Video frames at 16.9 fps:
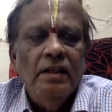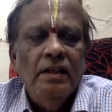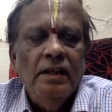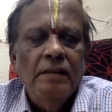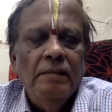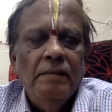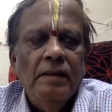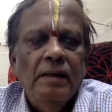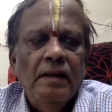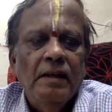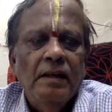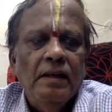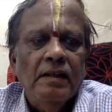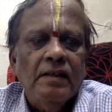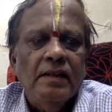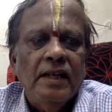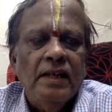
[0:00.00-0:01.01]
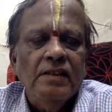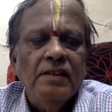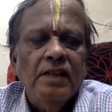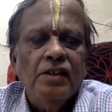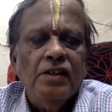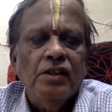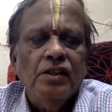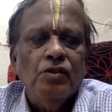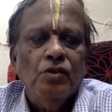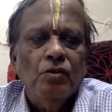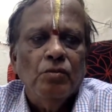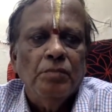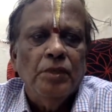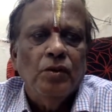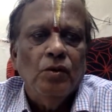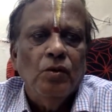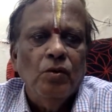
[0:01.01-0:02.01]
the transactions should
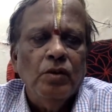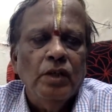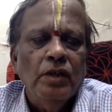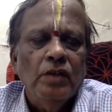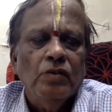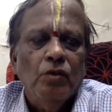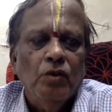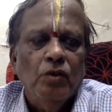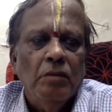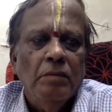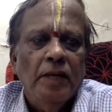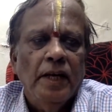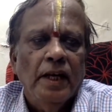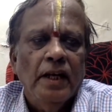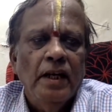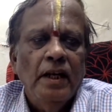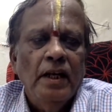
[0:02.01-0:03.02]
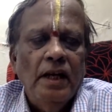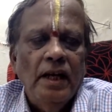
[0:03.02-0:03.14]
be routed through the bank,